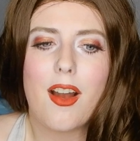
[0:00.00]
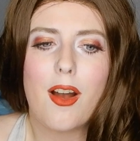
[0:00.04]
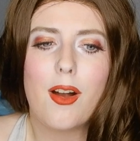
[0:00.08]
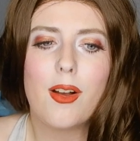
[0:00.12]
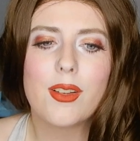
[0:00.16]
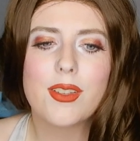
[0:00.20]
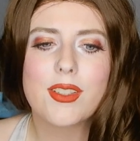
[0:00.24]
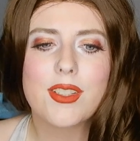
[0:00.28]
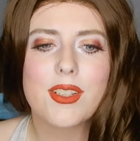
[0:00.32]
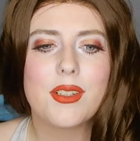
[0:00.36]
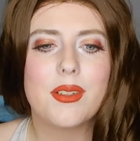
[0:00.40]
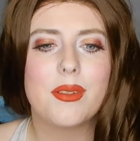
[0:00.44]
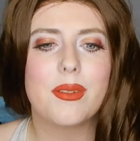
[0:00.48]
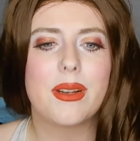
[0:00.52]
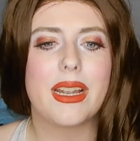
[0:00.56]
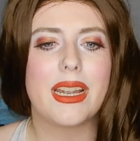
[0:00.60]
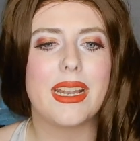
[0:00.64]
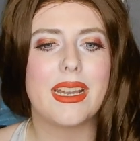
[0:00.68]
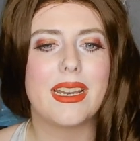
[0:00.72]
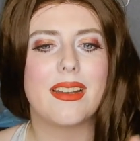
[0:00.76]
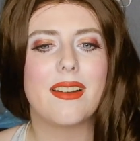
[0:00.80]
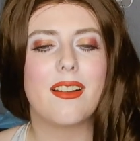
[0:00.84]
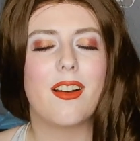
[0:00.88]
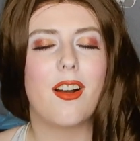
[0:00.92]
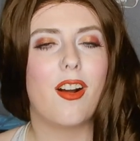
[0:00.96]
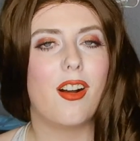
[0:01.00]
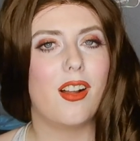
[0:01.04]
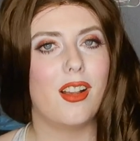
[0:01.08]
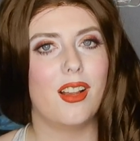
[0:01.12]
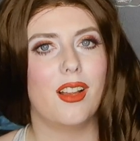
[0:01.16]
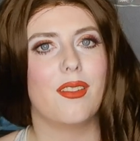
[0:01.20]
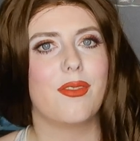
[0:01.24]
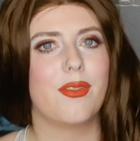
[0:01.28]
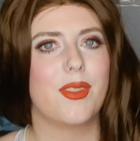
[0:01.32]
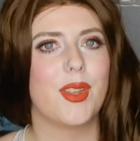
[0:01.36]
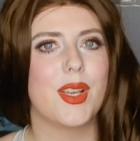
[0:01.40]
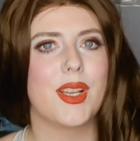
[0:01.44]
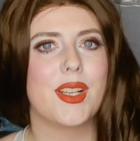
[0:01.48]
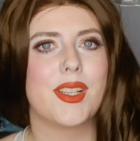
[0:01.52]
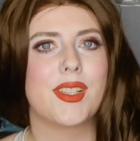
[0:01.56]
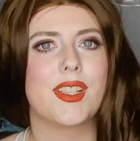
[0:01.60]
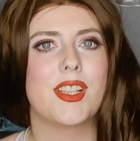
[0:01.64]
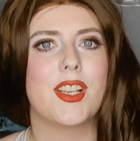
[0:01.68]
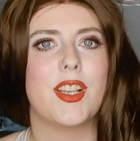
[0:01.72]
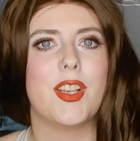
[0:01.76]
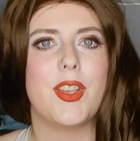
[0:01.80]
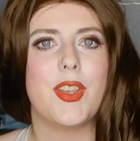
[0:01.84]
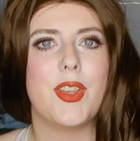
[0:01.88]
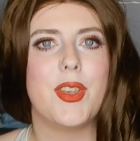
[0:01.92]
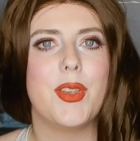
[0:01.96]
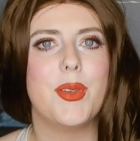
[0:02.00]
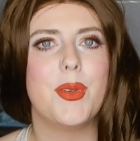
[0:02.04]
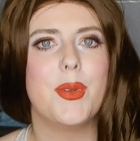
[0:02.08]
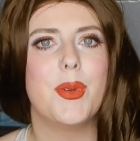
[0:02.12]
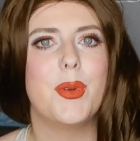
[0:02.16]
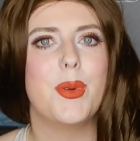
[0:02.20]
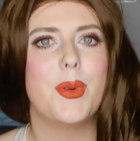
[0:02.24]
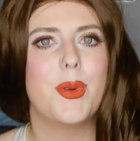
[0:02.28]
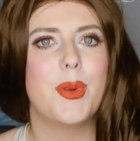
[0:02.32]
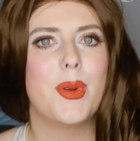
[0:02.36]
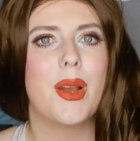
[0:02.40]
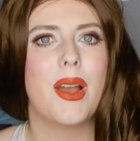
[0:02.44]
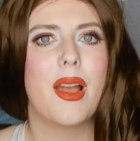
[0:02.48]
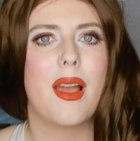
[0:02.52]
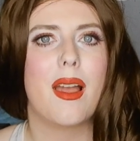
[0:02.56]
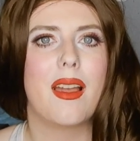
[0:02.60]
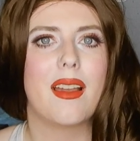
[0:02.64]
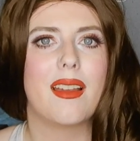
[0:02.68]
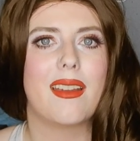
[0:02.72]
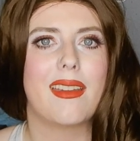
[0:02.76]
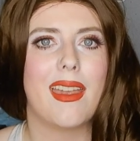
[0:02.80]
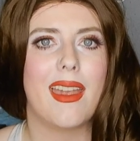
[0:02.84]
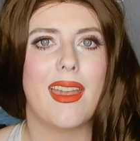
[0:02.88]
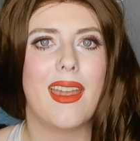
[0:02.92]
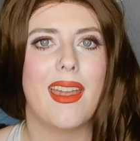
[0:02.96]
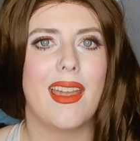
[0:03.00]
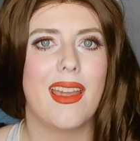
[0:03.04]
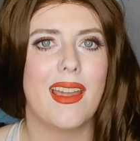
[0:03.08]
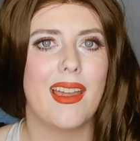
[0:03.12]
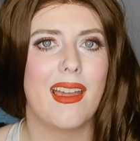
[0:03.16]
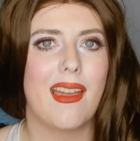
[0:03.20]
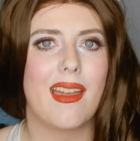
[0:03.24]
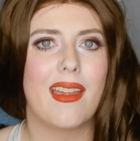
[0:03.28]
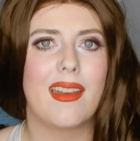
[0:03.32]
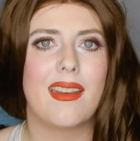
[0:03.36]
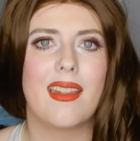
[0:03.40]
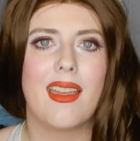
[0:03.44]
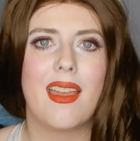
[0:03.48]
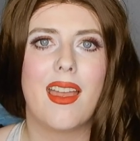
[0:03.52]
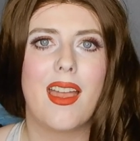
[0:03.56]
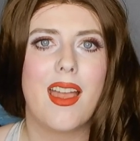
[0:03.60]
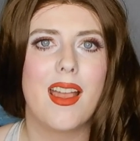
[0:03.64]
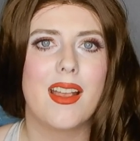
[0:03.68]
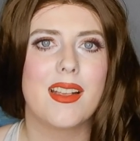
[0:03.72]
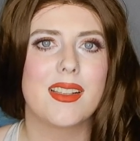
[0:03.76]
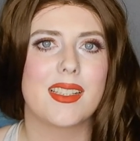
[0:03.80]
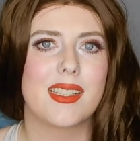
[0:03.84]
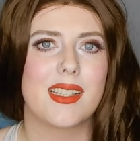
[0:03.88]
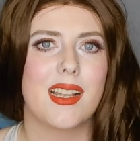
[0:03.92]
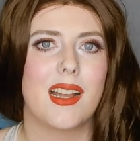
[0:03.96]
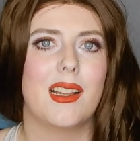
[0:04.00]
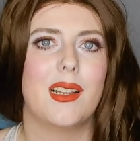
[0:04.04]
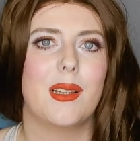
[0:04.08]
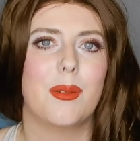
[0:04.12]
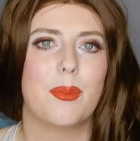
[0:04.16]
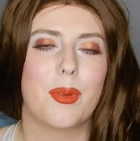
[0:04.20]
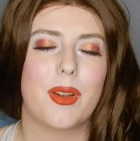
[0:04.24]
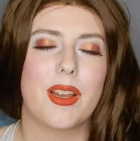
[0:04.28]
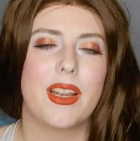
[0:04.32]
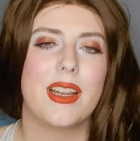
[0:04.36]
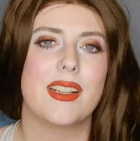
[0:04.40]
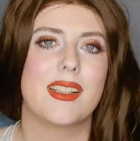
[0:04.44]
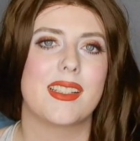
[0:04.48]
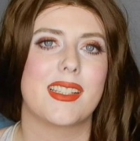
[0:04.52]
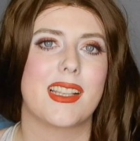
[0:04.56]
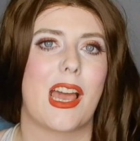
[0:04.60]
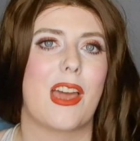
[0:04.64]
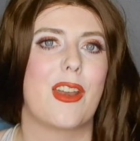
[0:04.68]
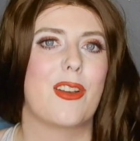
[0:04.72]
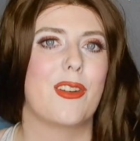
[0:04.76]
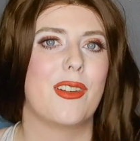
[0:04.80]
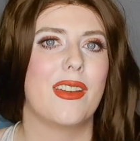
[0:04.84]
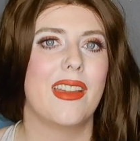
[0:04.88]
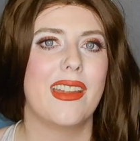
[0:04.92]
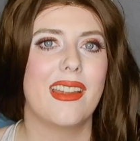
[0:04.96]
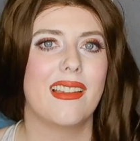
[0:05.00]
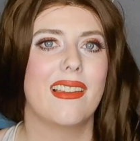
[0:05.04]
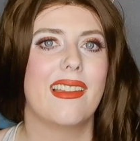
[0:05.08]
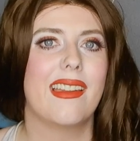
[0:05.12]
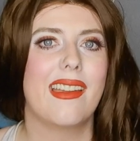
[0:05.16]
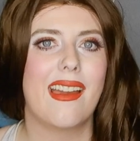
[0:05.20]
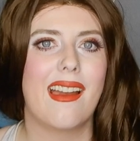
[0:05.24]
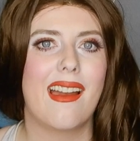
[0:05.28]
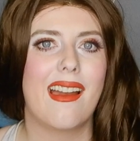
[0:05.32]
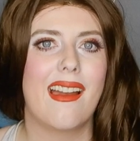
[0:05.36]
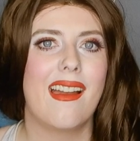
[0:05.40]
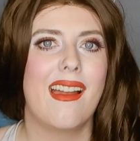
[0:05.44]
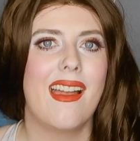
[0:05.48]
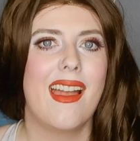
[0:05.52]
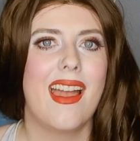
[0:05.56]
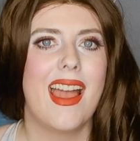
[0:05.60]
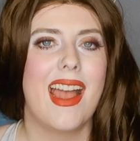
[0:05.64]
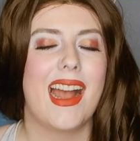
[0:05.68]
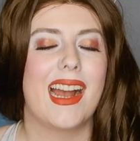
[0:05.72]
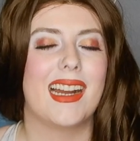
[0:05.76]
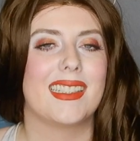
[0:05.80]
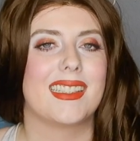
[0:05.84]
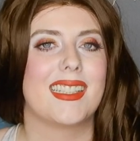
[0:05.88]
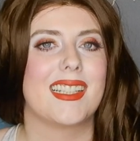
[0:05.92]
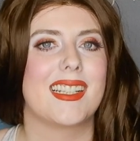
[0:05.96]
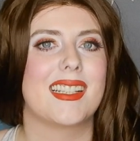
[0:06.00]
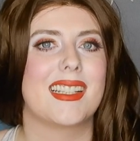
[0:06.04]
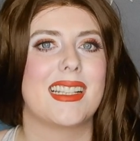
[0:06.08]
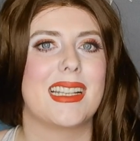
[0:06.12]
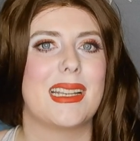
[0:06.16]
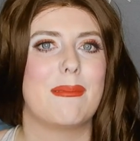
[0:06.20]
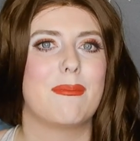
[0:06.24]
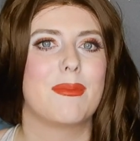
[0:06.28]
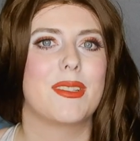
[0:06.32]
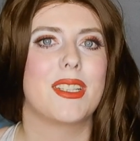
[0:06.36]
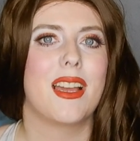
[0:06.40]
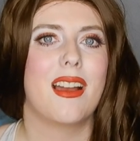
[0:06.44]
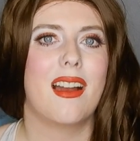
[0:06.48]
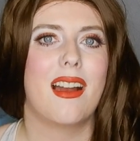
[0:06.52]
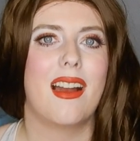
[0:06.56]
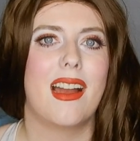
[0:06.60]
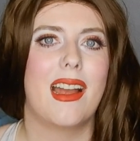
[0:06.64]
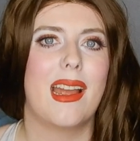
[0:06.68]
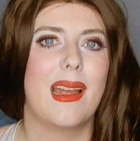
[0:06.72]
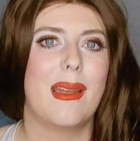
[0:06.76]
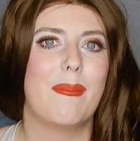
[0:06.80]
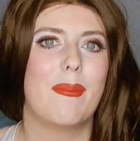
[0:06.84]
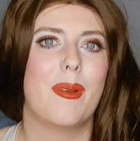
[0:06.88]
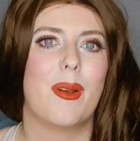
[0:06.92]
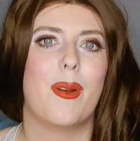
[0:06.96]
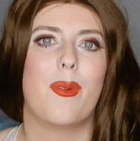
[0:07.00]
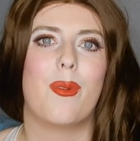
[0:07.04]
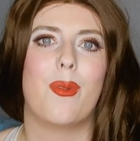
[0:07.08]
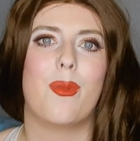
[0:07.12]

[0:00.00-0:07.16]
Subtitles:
also in all of this, you can celebrate Saturnalia at the same time.